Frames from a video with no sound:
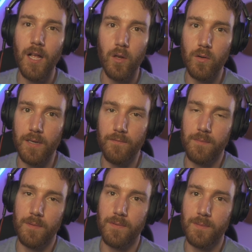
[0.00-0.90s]
Look at it
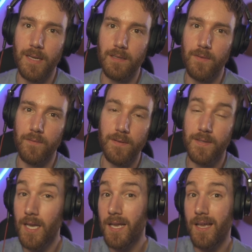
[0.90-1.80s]
from the perspective of
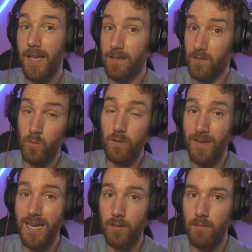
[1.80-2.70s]
it's a store of
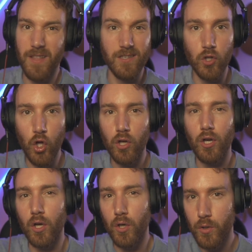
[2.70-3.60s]
value that's not
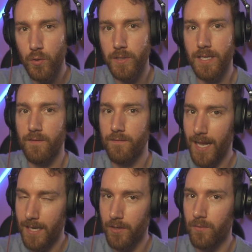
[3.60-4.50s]
losing
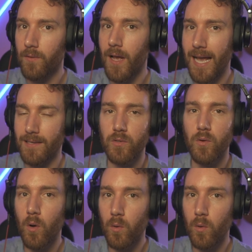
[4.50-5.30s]
value as you hold